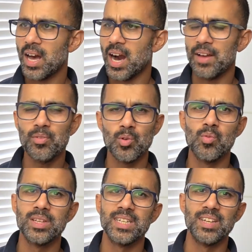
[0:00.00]
I thought
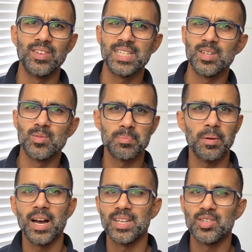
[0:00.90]
originally investing was
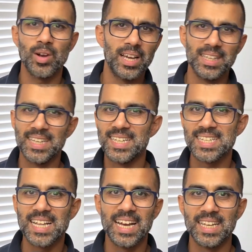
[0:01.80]
buy, trade,
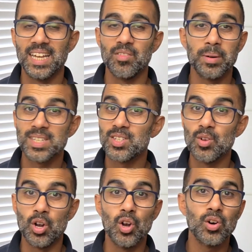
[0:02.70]
this, that, and the other, but it's
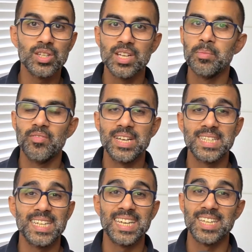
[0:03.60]
not. Long-term
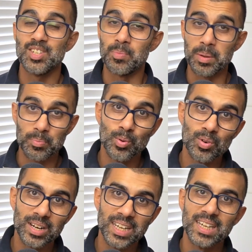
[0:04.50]
investing, it should be
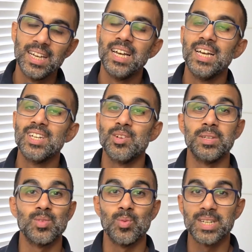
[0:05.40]
boring. It should
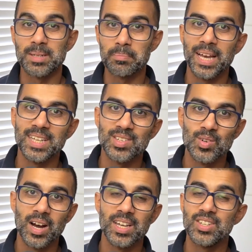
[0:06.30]
be just watching paint
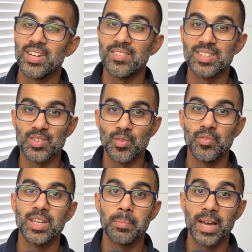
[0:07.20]
dry. You shouldn't have to sort of
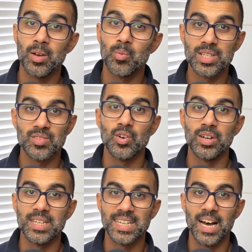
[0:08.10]
think about it once you've got
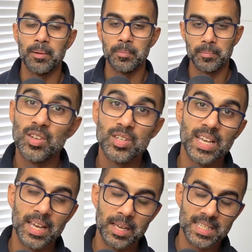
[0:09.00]
it set up. If you use
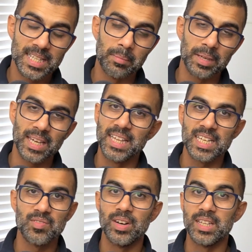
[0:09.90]
it, Islamic
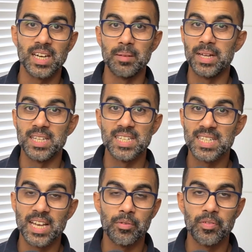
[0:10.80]
index fund kind of
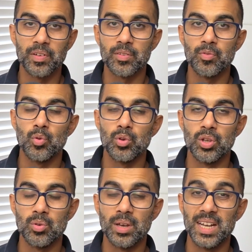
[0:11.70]
manages everything for
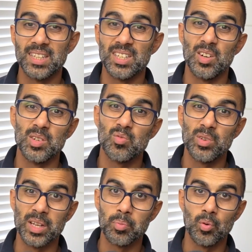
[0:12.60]
you, and it's
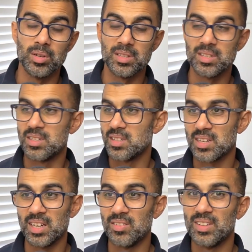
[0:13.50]
really important to just kind of